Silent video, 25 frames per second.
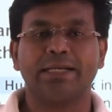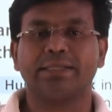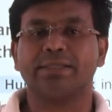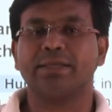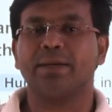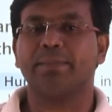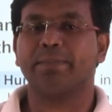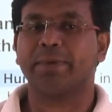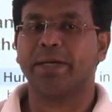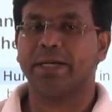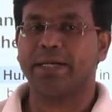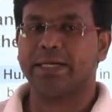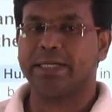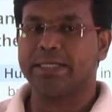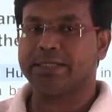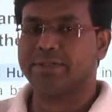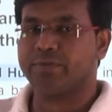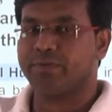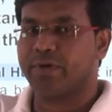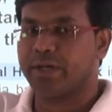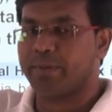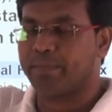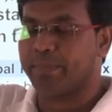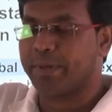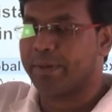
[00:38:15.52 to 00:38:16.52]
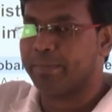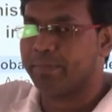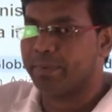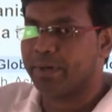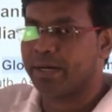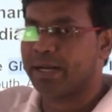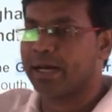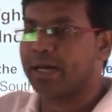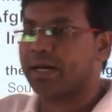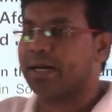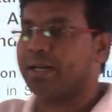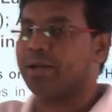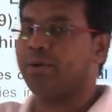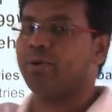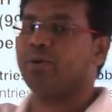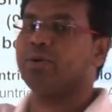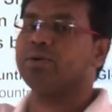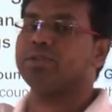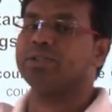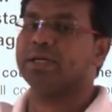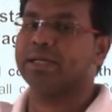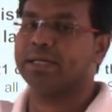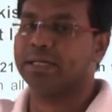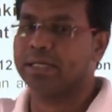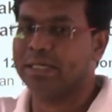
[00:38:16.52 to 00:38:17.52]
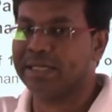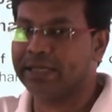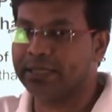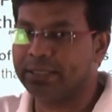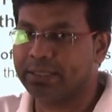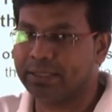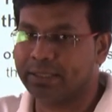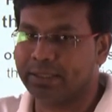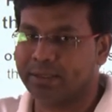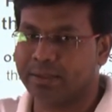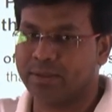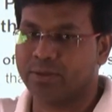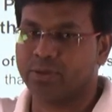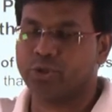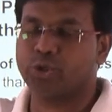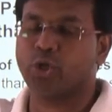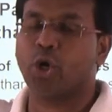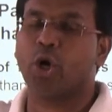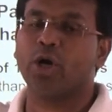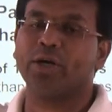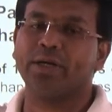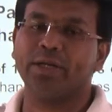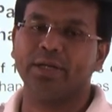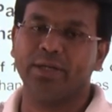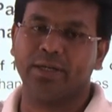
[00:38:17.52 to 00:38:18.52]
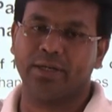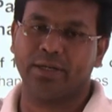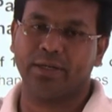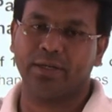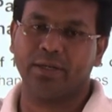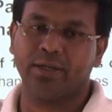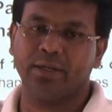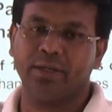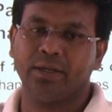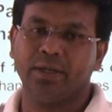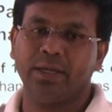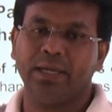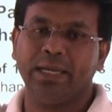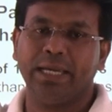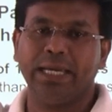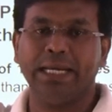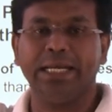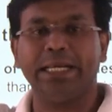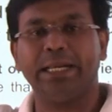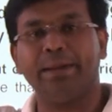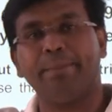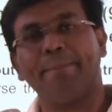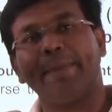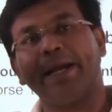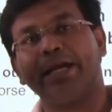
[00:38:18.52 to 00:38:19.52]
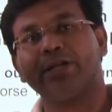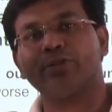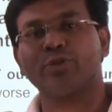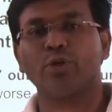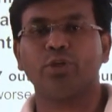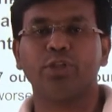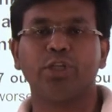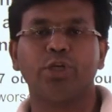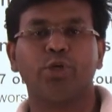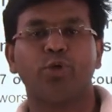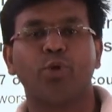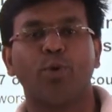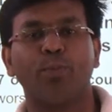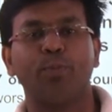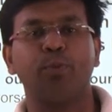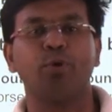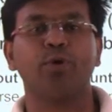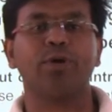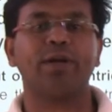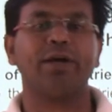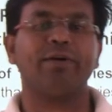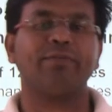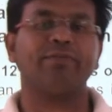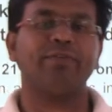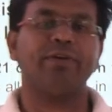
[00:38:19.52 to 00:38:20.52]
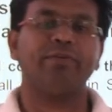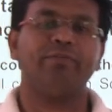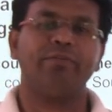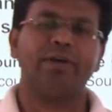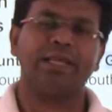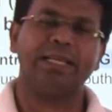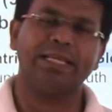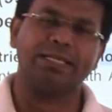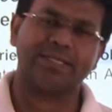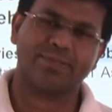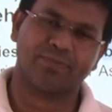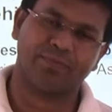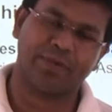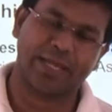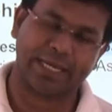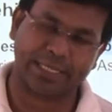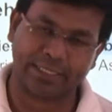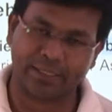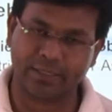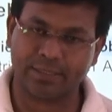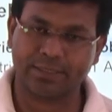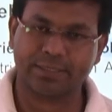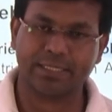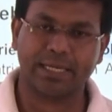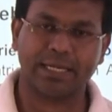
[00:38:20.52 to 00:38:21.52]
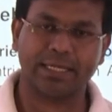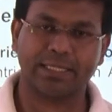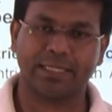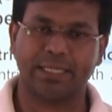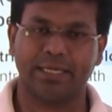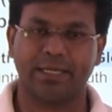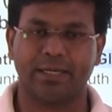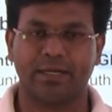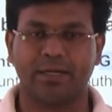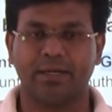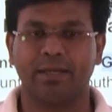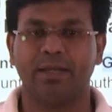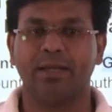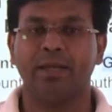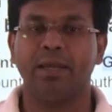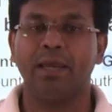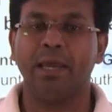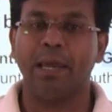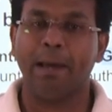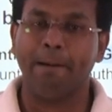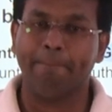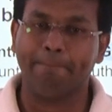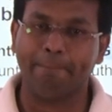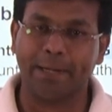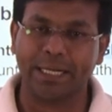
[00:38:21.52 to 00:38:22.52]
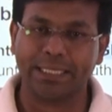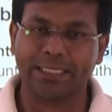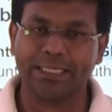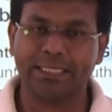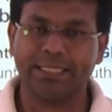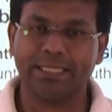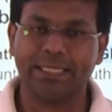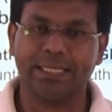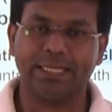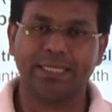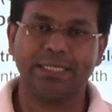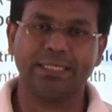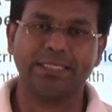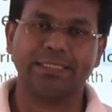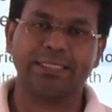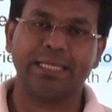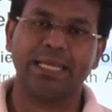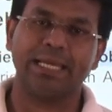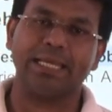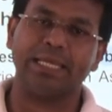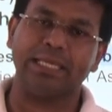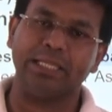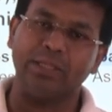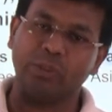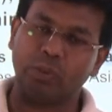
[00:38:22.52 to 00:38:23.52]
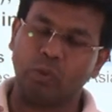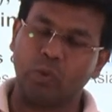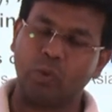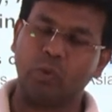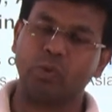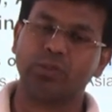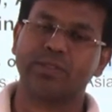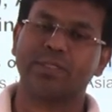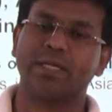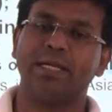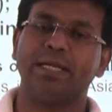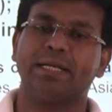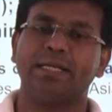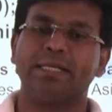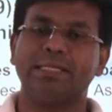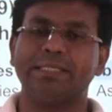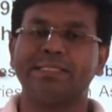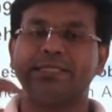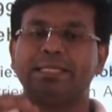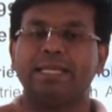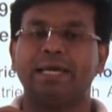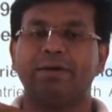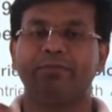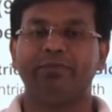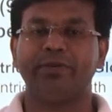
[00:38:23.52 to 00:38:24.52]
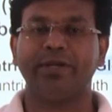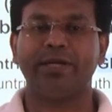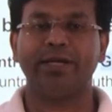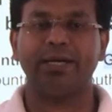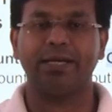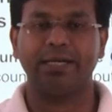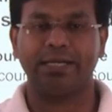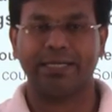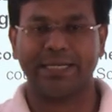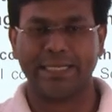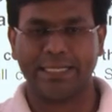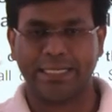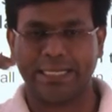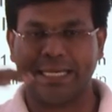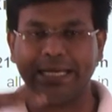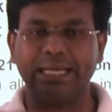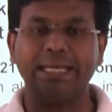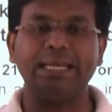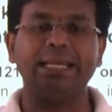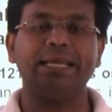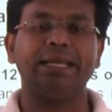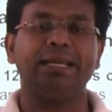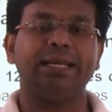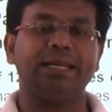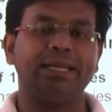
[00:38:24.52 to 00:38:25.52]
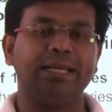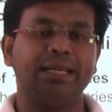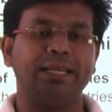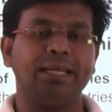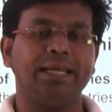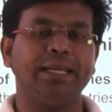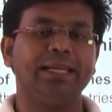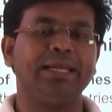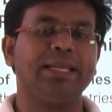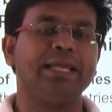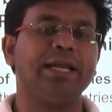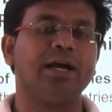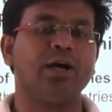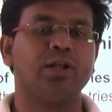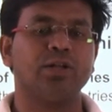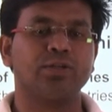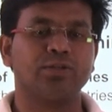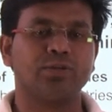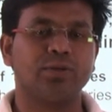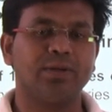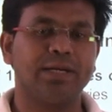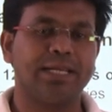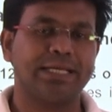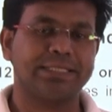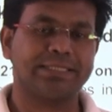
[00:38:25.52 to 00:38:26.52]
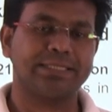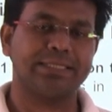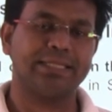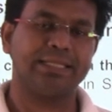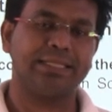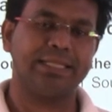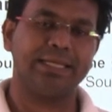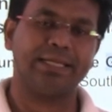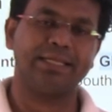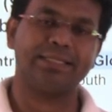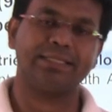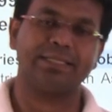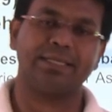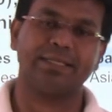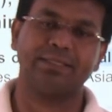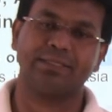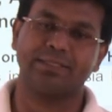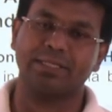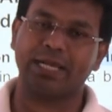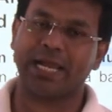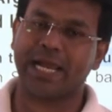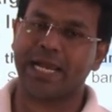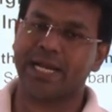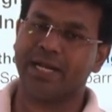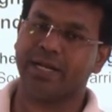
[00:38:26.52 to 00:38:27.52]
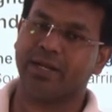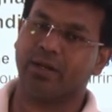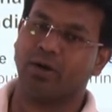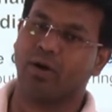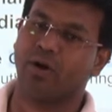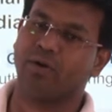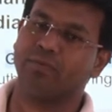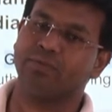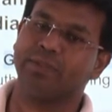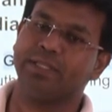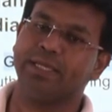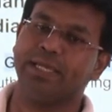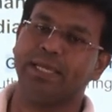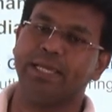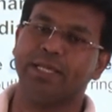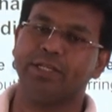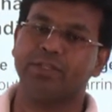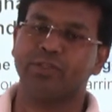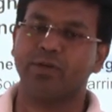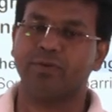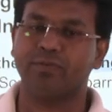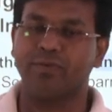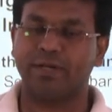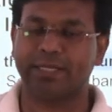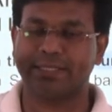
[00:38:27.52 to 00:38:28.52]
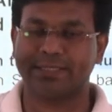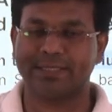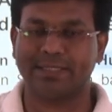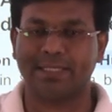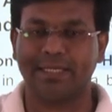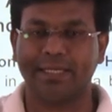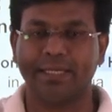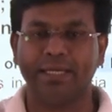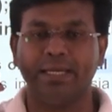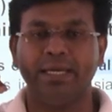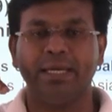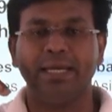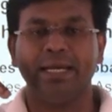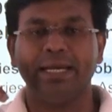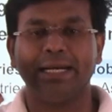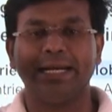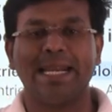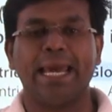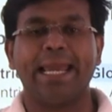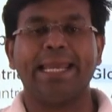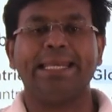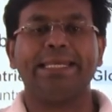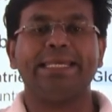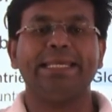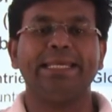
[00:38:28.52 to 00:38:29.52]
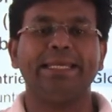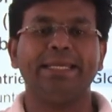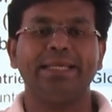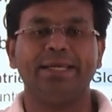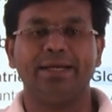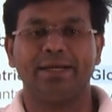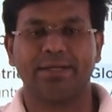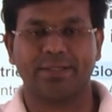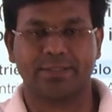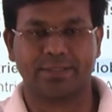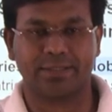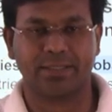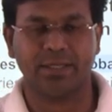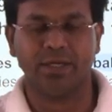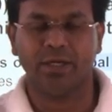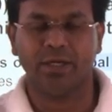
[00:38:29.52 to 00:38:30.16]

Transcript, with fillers: are some countries where people are, generally shorter. It depends on the topography. Various factors are there. But the thing is, in those countries, in every country, in India also, let's say there is a child of the age of, let's say, 19 years.